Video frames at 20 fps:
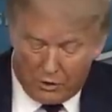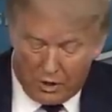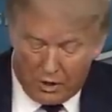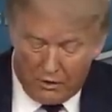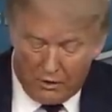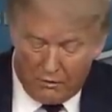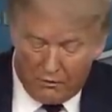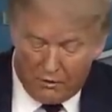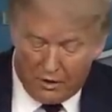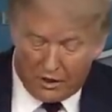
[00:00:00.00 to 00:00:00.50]

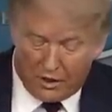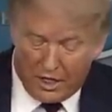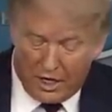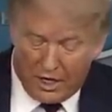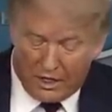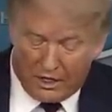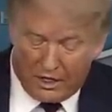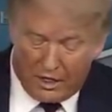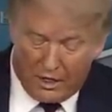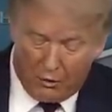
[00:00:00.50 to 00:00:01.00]
the
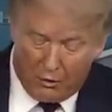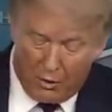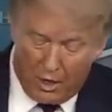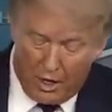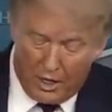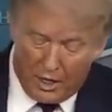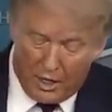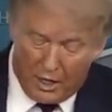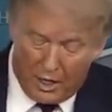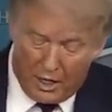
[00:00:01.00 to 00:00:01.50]
fatality
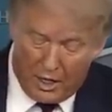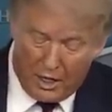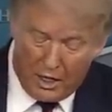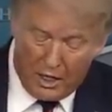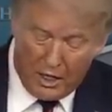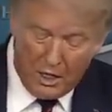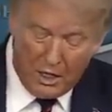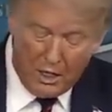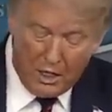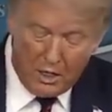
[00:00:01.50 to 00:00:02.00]
rate at a